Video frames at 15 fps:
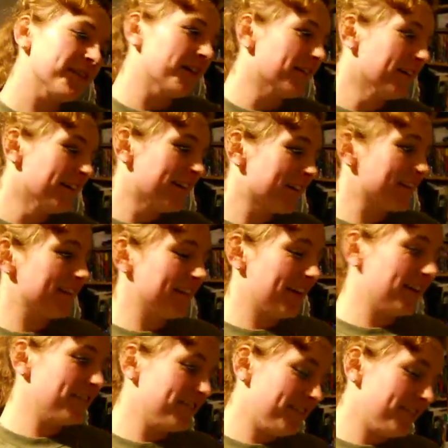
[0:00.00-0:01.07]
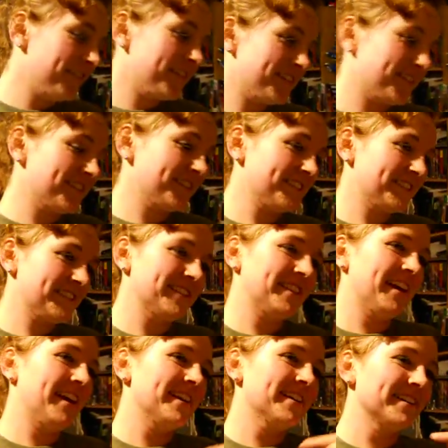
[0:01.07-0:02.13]
no, on the iPhones it's
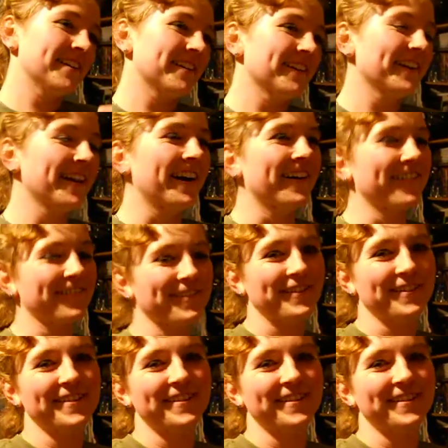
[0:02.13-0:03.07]
slide it in and off